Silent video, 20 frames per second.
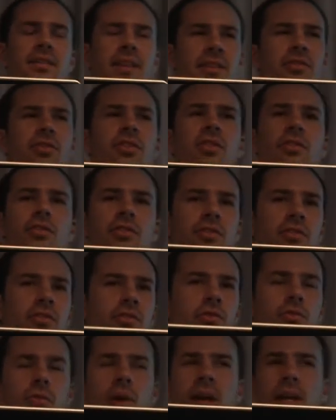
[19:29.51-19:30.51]
actually there's this
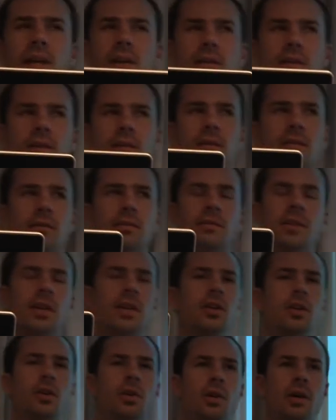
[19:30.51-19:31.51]
great
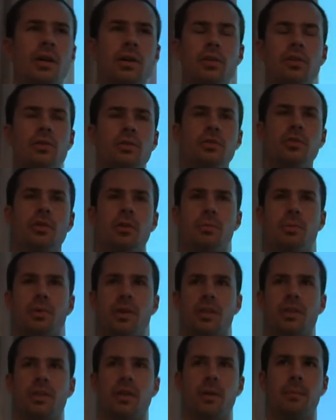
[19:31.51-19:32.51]
video on YouTube
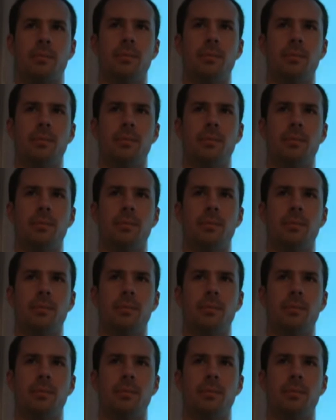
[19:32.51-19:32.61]
with